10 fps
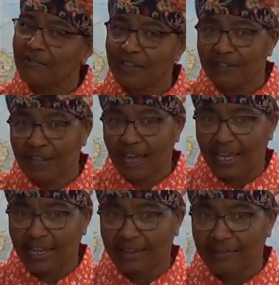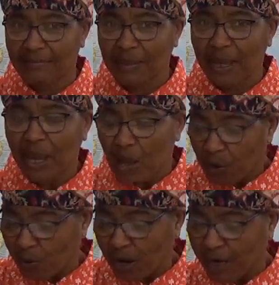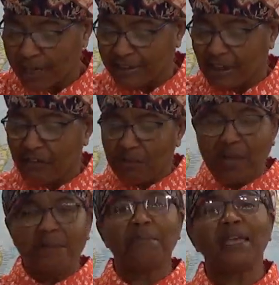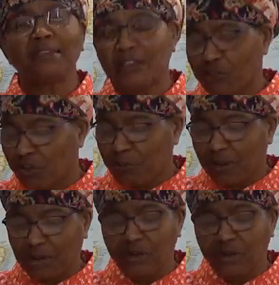of to Zion. has given me a message to bring